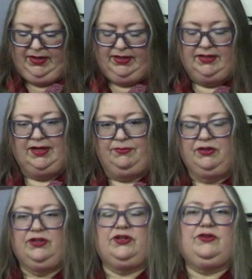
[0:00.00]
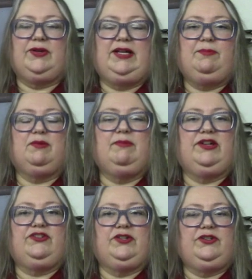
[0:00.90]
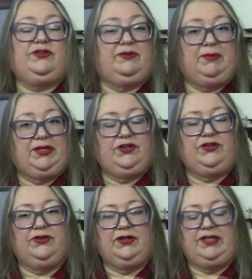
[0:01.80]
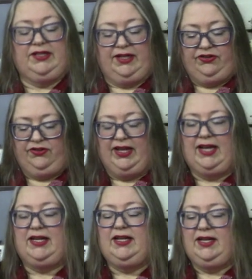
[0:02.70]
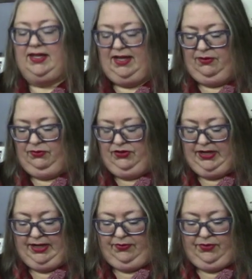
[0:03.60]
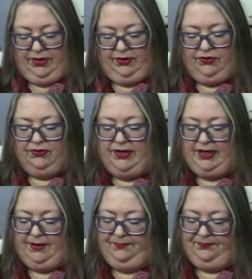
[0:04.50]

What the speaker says: subject to any permissions to administer and such that were set out in a treaty.